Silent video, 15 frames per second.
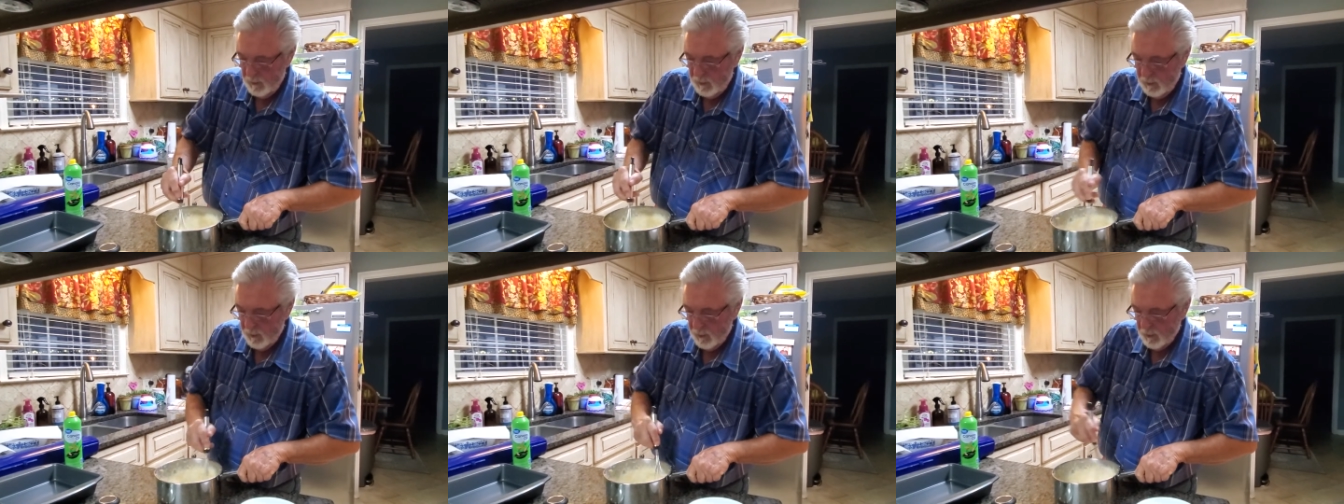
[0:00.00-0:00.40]

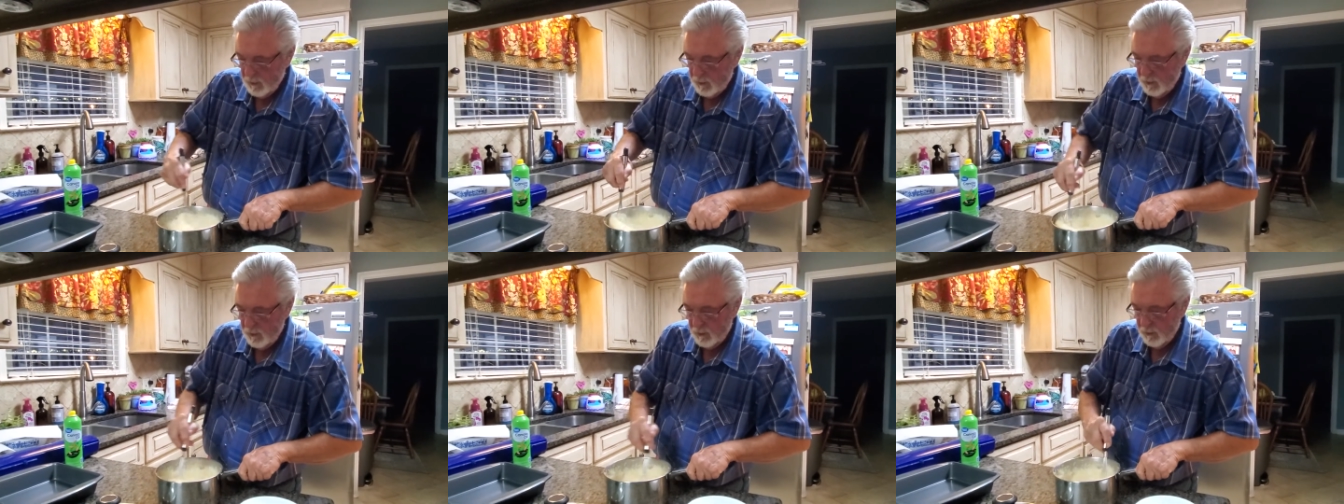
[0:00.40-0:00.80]
It'll
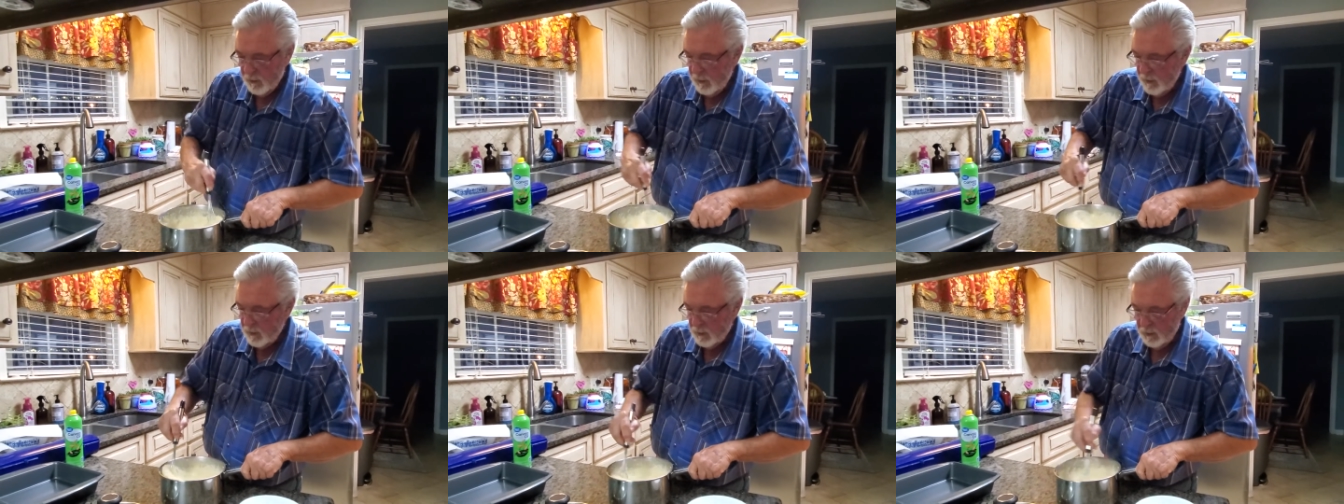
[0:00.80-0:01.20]
turn the
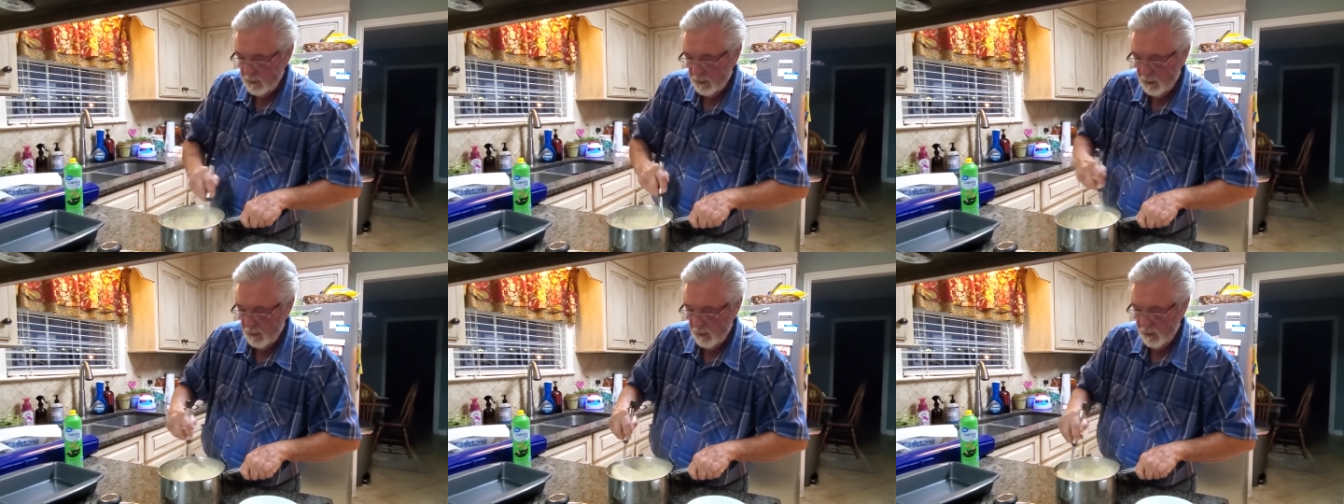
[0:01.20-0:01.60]
grits a
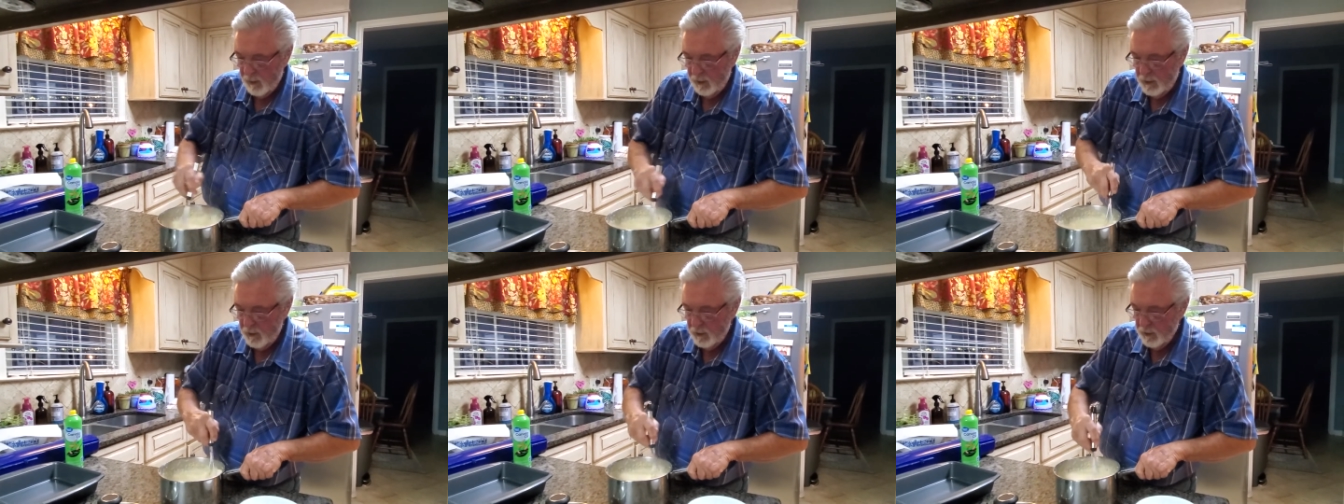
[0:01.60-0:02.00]
little
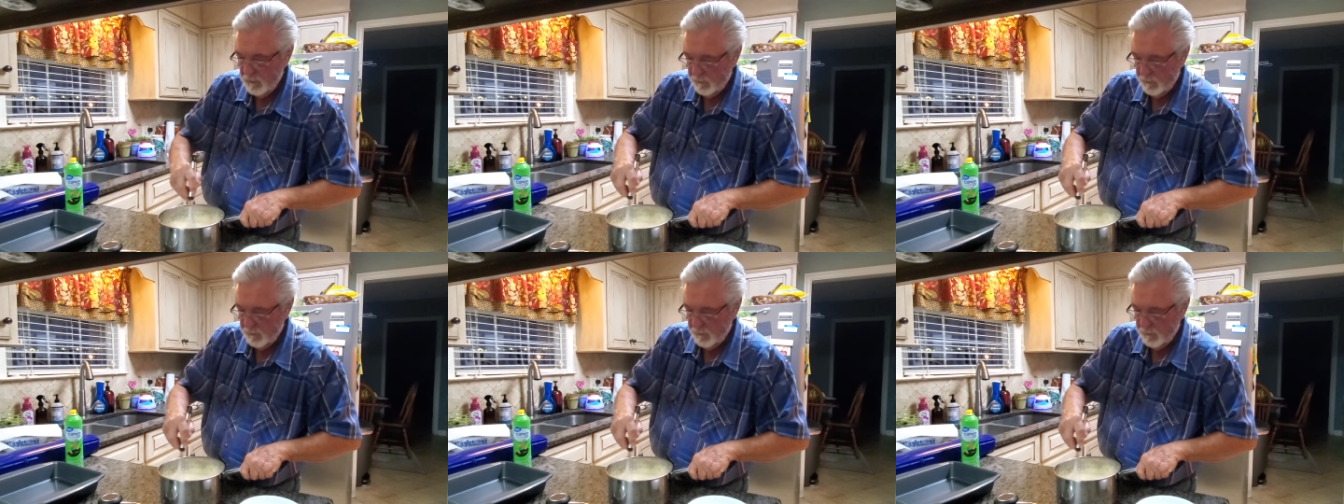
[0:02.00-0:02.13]
orange.